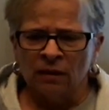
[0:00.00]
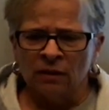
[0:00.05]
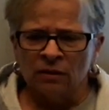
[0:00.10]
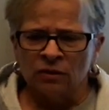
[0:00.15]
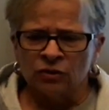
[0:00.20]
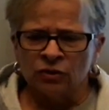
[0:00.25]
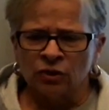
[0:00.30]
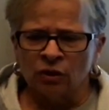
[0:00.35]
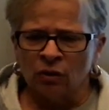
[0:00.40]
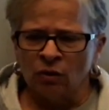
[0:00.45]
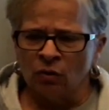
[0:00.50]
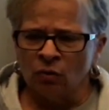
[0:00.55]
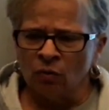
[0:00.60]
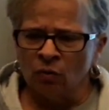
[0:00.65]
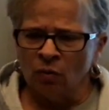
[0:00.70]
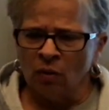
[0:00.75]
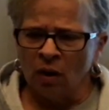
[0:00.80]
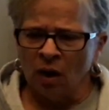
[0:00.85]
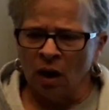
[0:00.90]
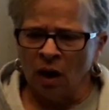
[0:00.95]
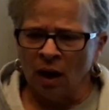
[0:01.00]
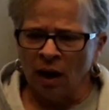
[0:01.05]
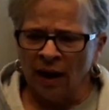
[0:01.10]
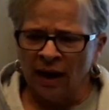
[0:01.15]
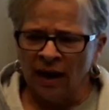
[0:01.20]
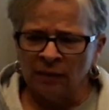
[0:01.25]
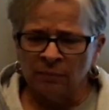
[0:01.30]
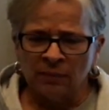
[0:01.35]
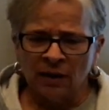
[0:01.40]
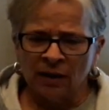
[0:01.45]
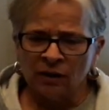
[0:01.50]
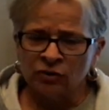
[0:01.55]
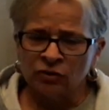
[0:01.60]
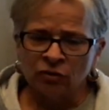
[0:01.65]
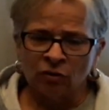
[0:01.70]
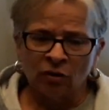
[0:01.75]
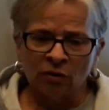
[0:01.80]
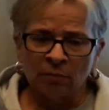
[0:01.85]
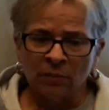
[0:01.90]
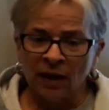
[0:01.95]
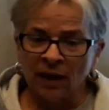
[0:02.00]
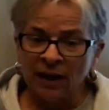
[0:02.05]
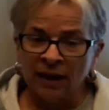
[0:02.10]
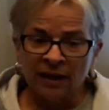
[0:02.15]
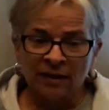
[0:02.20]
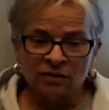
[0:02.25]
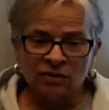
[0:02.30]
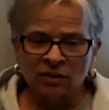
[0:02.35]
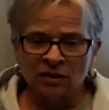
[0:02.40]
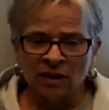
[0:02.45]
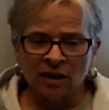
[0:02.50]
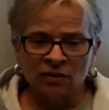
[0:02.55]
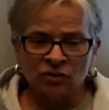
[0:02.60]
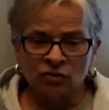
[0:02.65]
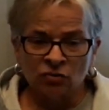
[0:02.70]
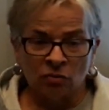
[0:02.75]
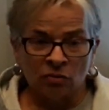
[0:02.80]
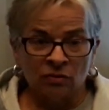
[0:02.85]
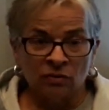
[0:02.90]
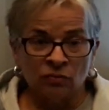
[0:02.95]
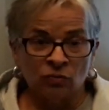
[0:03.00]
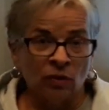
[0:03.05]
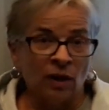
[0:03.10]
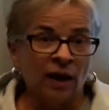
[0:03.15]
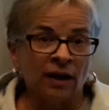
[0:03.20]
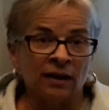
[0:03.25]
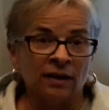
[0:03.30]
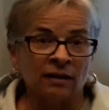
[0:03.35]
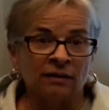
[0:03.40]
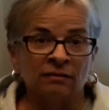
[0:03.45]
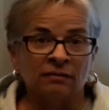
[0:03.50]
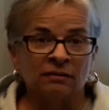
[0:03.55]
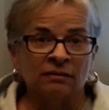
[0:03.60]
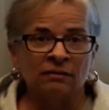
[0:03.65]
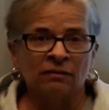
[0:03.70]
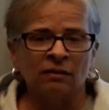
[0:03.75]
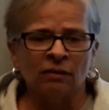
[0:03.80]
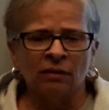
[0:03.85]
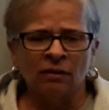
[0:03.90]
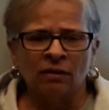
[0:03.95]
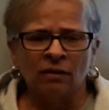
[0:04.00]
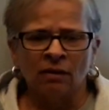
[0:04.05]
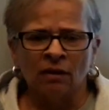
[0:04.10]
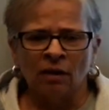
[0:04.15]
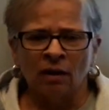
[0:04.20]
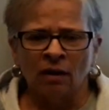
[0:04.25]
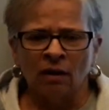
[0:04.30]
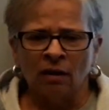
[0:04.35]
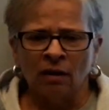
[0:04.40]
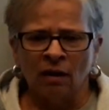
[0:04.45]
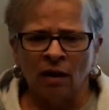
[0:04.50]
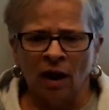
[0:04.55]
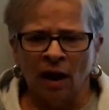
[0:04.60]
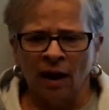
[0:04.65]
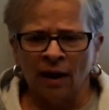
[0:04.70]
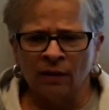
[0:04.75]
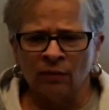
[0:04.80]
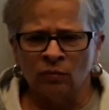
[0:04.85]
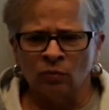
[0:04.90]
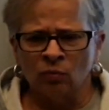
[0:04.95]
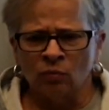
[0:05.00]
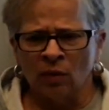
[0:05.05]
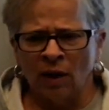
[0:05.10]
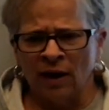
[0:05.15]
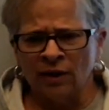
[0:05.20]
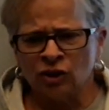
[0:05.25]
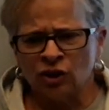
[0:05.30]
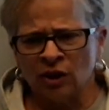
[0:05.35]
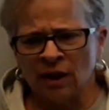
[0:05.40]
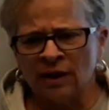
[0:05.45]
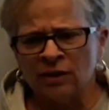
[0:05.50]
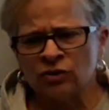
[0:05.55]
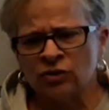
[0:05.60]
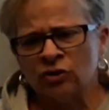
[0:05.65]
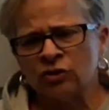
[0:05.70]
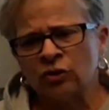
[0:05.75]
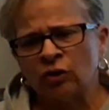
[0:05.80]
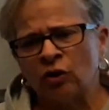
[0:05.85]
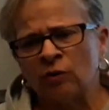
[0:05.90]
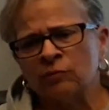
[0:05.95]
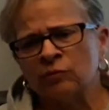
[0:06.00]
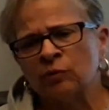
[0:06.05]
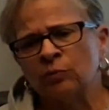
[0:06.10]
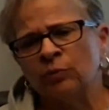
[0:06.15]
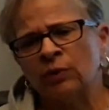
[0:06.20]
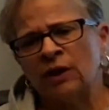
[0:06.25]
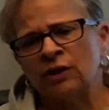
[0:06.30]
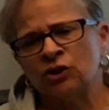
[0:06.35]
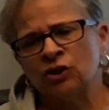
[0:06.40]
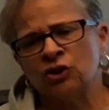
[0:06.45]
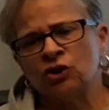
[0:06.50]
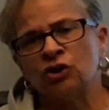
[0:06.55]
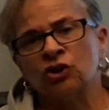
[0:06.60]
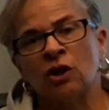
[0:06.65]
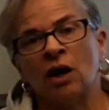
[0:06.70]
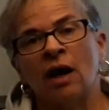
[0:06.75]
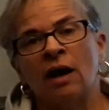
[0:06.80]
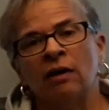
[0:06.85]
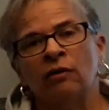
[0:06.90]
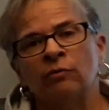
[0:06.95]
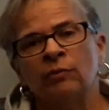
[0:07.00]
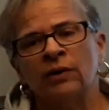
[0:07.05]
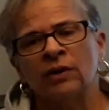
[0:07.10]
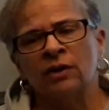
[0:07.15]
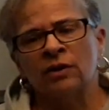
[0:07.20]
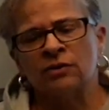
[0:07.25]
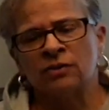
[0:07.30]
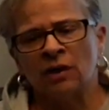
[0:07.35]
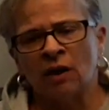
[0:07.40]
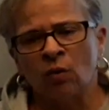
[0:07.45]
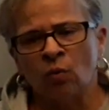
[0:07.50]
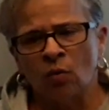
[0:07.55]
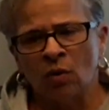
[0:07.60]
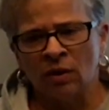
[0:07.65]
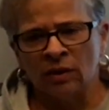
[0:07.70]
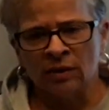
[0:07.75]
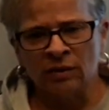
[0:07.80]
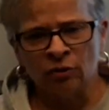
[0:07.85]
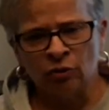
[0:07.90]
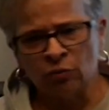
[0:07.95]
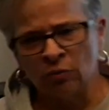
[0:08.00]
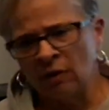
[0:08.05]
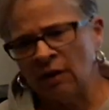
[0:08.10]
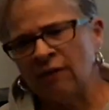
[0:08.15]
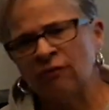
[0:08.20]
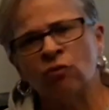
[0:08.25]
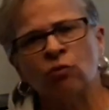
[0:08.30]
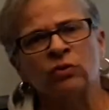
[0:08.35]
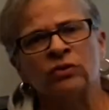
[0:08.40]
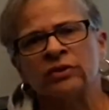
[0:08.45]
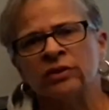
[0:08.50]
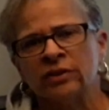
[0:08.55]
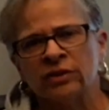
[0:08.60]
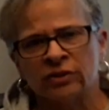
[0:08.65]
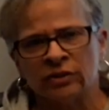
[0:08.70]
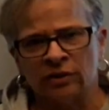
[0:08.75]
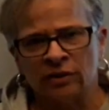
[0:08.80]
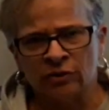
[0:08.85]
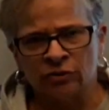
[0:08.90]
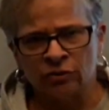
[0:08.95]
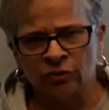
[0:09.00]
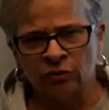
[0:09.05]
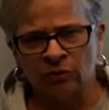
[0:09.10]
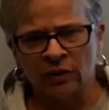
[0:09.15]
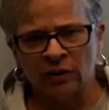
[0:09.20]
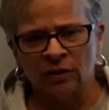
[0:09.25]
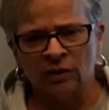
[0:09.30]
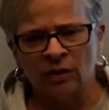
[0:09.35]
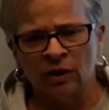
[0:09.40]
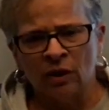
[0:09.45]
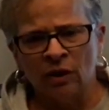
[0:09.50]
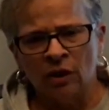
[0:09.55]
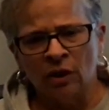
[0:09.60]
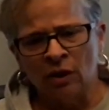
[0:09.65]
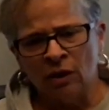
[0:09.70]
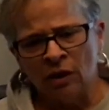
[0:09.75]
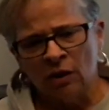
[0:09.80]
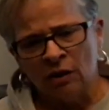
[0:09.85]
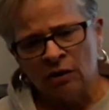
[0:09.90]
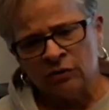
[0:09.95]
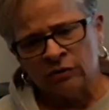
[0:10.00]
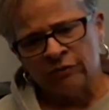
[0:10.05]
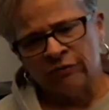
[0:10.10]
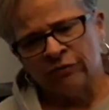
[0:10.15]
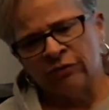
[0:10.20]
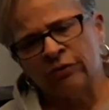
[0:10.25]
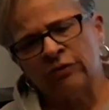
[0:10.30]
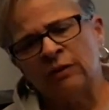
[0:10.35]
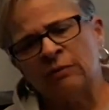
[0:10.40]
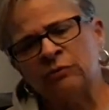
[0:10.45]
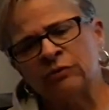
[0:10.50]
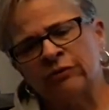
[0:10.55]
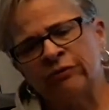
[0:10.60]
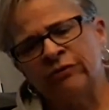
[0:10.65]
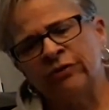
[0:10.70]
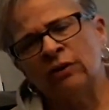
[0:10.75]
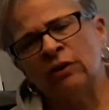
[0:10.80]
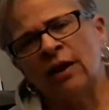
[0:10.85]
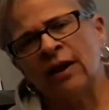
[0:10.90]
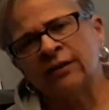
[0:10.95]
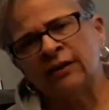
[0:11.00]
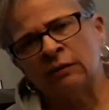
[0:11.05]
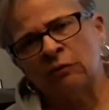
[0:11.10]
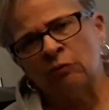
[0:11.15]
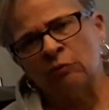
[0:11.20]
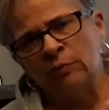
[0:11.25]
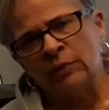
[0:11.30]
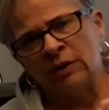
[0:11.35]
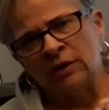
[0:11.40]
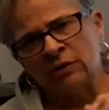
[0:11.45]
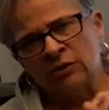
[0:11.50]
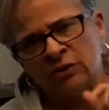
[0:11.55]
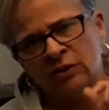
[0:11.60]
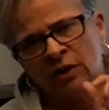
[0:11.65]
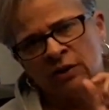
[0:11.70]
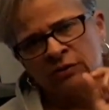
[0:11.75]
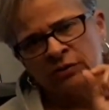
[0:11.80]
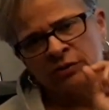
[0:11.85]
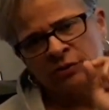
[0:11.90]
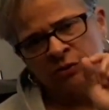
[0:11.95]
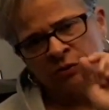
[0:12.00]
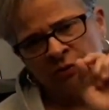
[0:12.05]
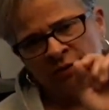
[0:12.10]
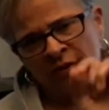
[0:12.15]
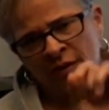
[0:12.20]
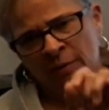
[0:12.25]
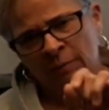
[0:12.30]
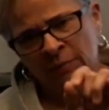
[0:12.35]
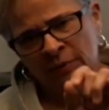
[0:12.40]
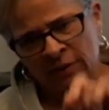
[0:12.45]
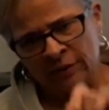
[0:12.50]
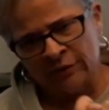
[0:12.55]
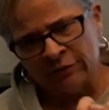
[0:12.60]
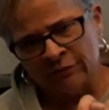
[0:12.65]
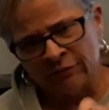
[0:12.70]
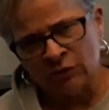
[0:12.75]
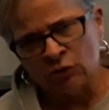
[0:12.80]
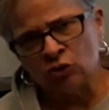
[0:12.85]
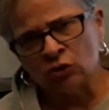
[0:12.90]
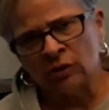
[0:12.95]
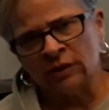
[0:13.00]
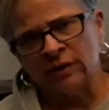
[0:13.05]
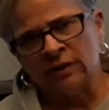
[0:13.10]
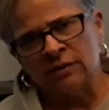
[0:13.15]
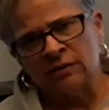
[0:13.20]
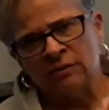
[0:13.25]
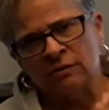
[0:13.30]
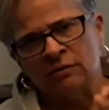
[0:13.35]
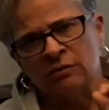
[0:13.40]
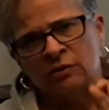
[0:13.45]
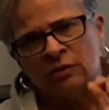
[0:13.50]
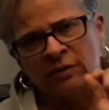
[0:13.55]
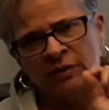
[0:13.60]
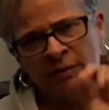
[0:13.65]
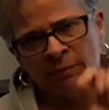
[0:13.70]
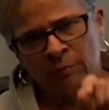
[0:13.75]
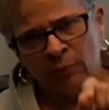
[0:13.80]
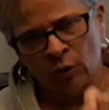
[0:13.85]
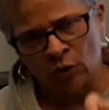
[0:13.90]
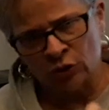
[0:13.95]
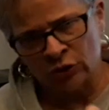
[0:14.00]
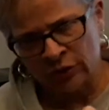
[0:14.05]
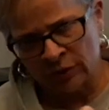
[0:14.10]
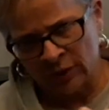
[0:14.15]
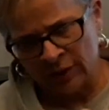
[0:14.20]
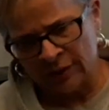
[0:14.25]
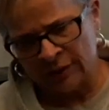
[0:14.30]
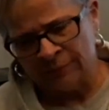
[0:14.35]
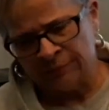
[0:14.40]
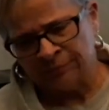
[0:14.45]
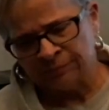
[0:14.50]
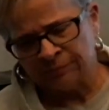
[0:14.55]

so I had my guitar in my hands and I started writing. And I changed the term to precious child because I wanted whoever was listening to it for them to feel like they were being sung to them individually, to them personally.